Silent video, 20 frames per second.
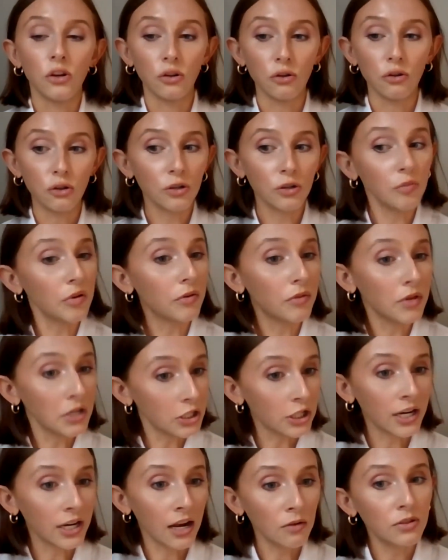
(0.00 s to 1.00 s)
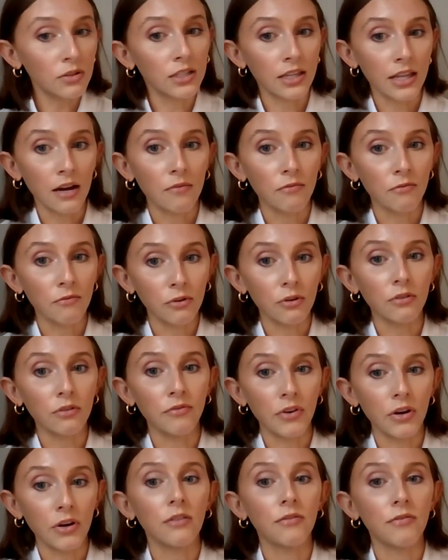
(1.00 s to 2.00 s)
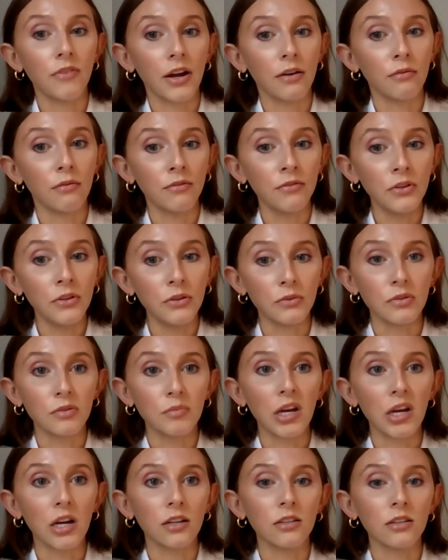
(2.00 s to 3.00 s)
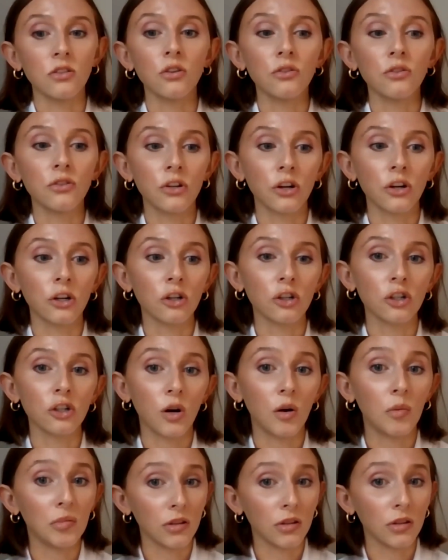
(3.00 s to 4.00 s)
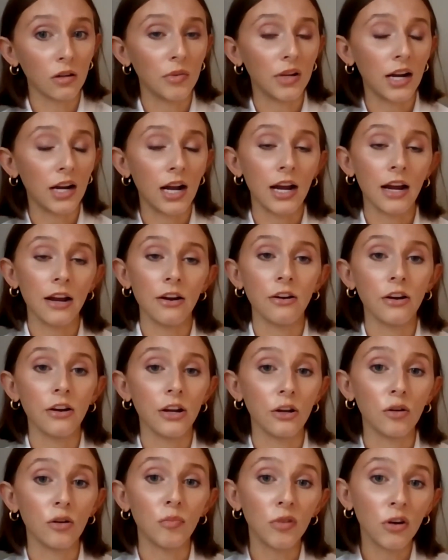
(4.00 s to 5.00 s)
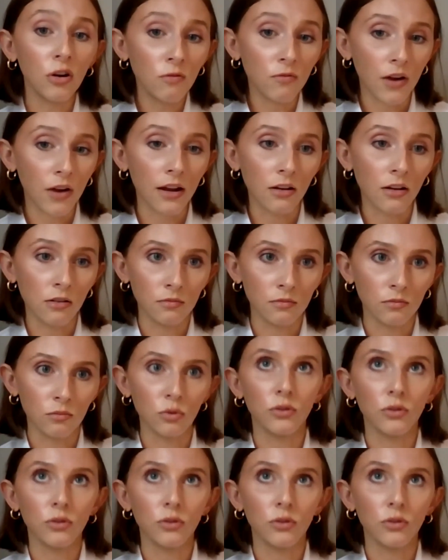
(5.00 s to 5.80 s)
you should be reaching out to them for verified reviews, because those are going to show up a little bit higher in your profile.